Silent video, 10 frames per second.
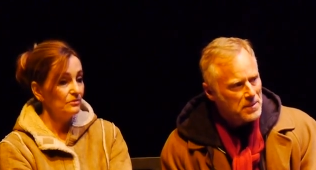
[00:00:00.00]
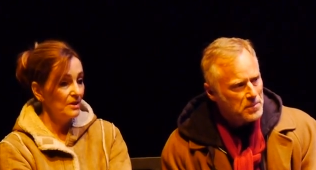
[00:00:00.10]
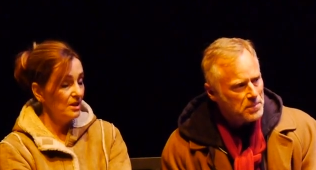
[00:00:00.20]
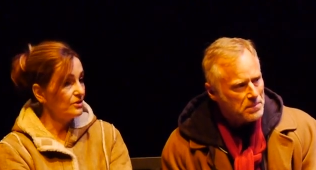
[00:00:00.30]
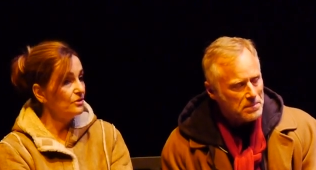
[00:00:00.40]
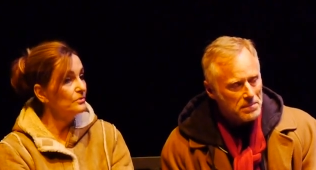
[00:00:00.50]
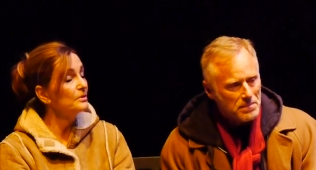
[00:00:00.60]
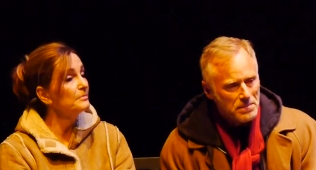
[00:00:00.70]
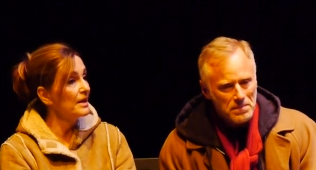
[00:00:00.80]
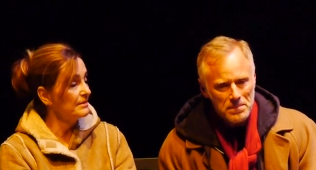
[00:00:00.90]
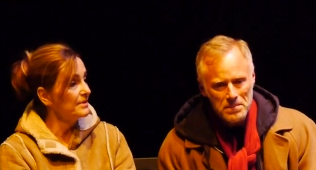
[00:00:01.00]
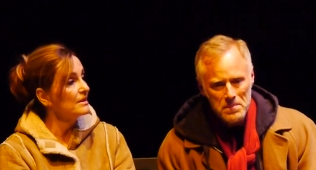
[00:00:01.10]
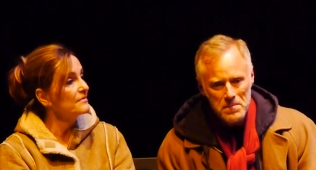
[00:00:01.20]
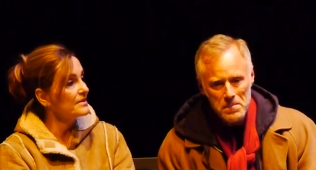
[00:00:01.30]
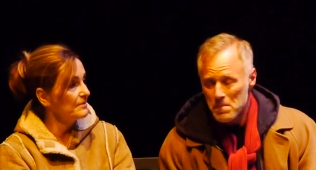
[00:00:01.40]
Speaker 1: Well, you remind
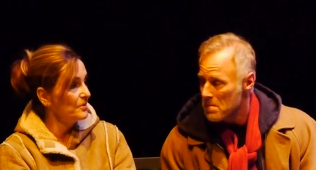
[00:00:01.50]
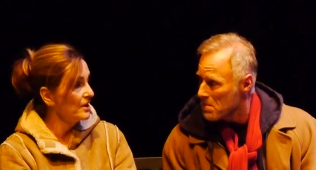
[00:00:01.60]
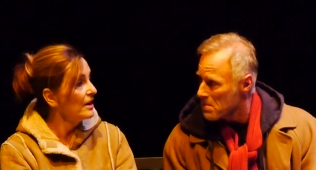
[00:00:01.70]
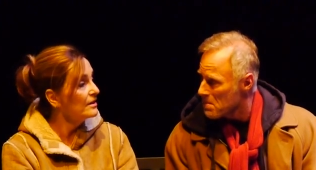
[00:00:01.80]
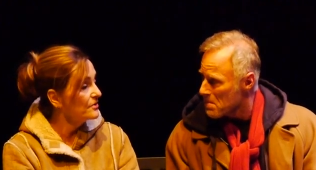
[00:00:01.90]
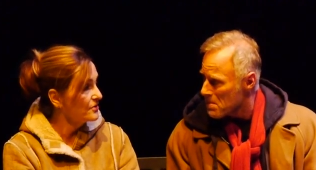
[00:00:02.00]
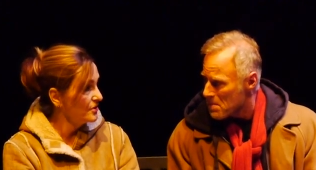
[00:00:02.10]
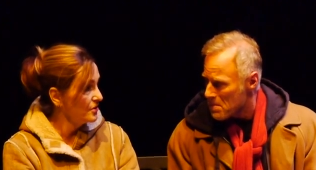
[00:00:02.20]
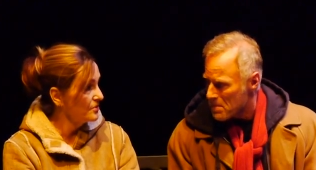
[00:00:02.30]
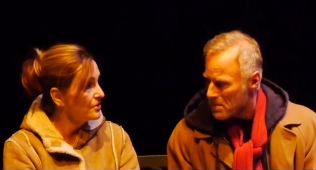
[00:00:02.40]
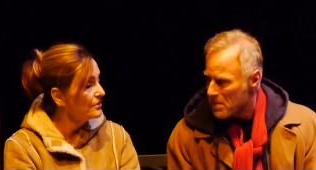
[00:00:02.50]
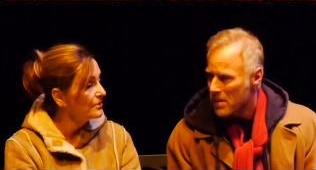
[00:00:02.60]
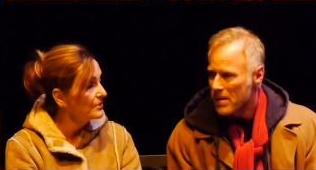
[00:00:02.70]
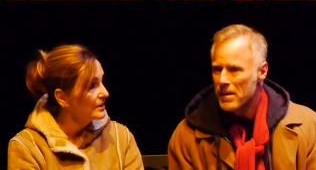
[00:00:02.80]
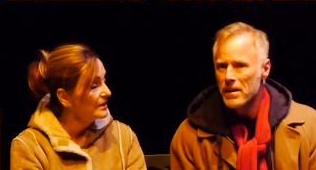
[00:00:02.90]
me of someone I used to know, too.